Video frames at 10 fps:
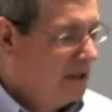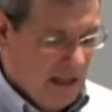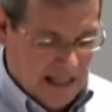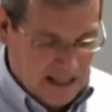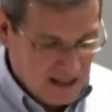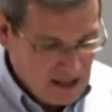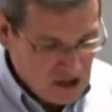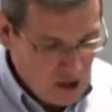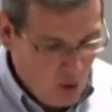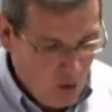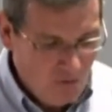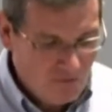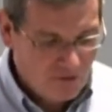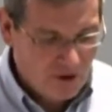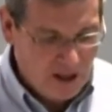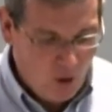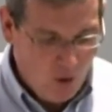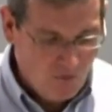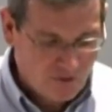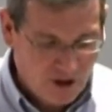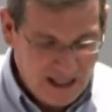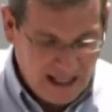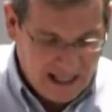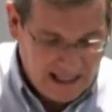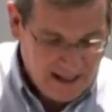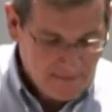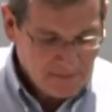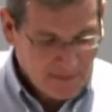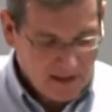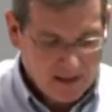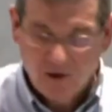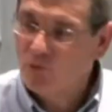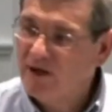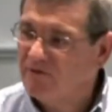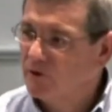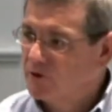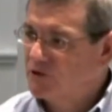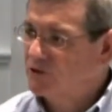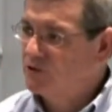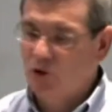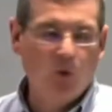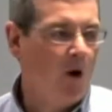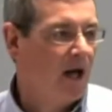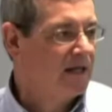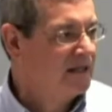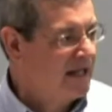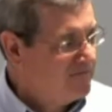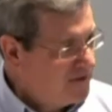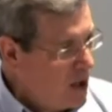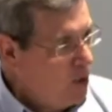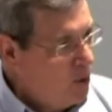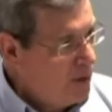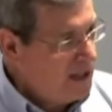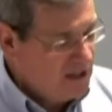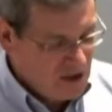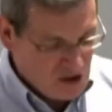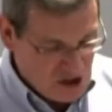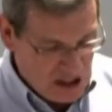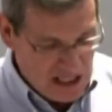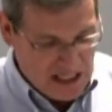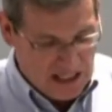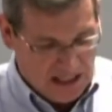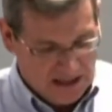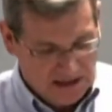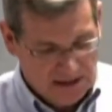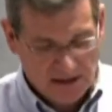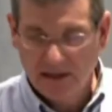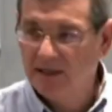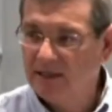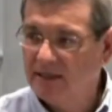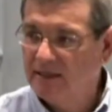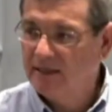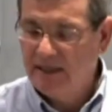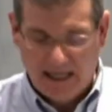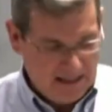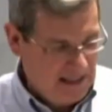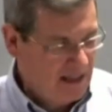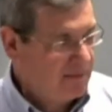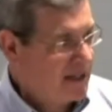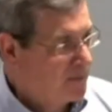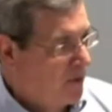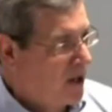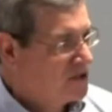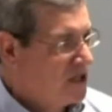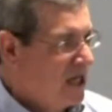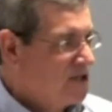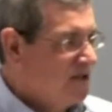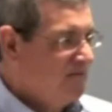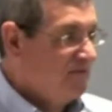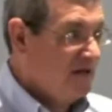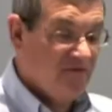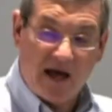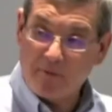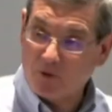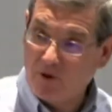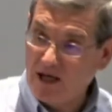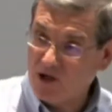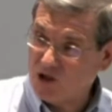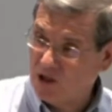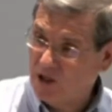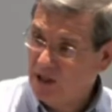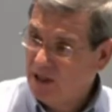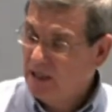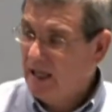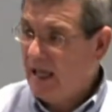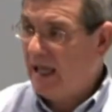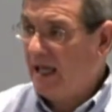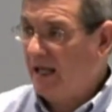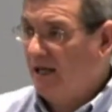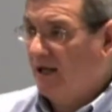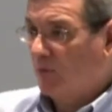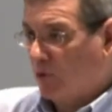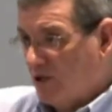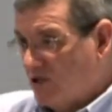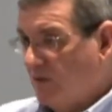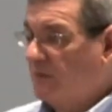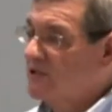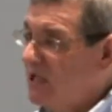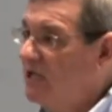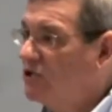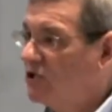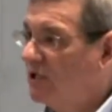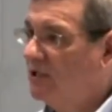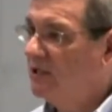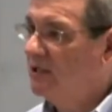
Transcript: And it does it over and over again. Rivers do what? They flow into the sea and then by the process of evaporation and precipitation,